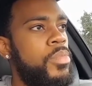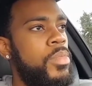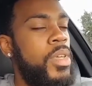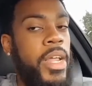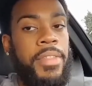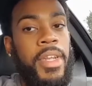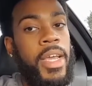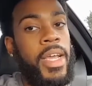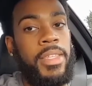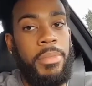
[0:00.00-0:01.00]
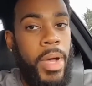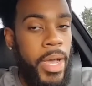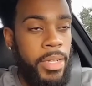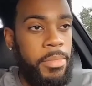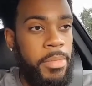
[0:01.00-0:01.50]
then after that I got the
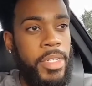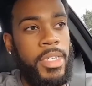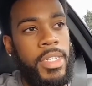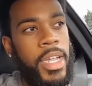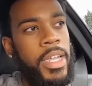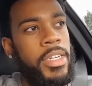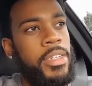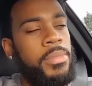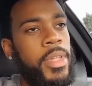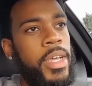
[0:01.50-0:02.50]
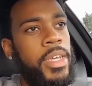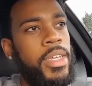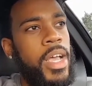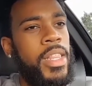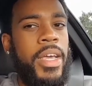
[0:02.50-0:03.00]
modding bug, and I ended up
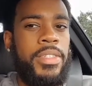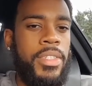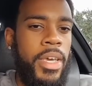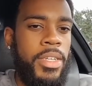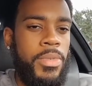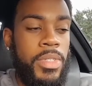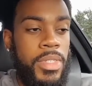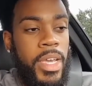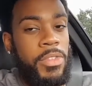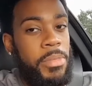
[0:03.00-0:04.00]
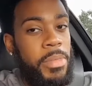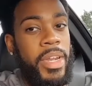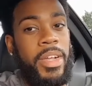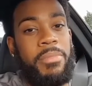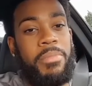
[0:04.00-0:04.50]
I like stage 1. Stage 1 made
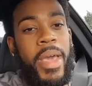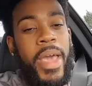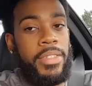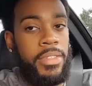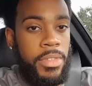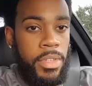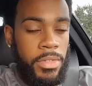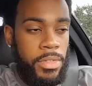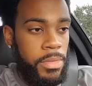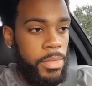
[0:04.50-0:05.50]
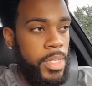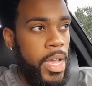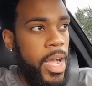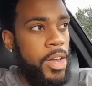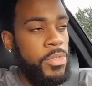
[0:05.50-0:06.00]
a massive difference from stock.
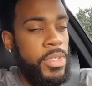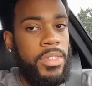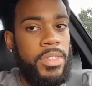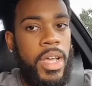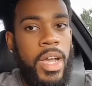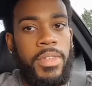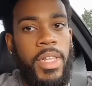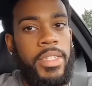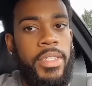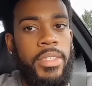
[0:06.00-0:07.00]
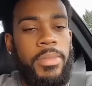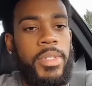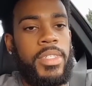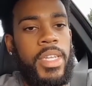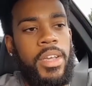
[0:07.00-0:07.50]
I was running stock for like 6
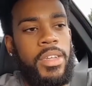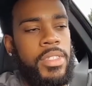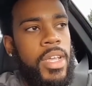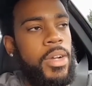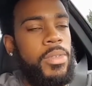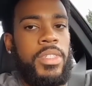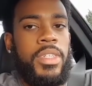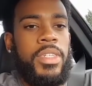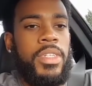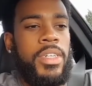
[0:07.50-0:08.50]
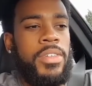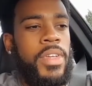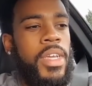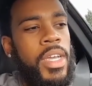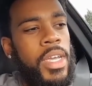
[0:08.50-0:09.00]
months. I thought stock was good enough,
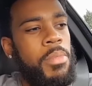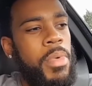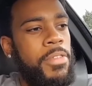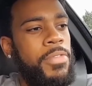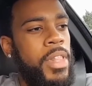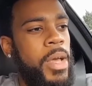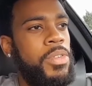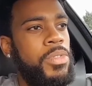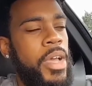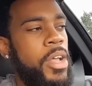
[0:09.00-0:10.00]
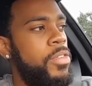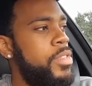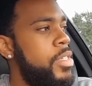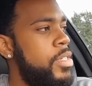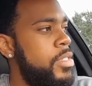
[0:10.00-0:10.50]
but I felt like once you got over
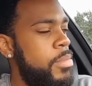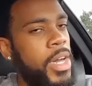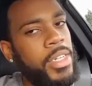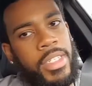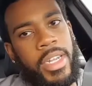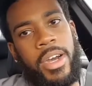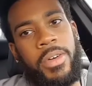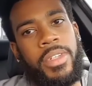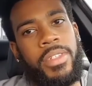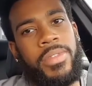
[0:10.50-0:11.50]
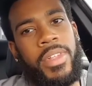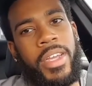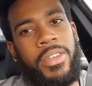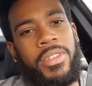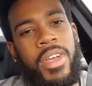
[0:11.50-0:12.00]
60 miles an hour, it felt like it
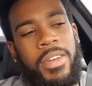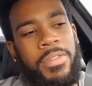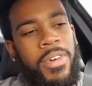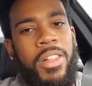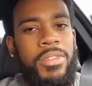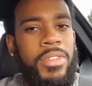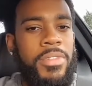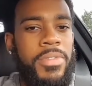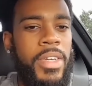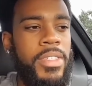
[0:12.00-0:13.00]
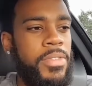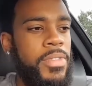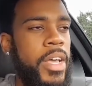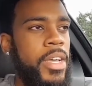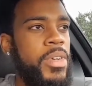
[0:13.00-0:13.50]
was kind of falling on its face. It felt like
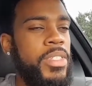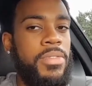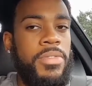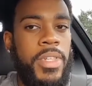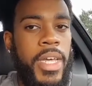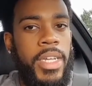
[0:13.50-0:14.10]
it wasn't flat.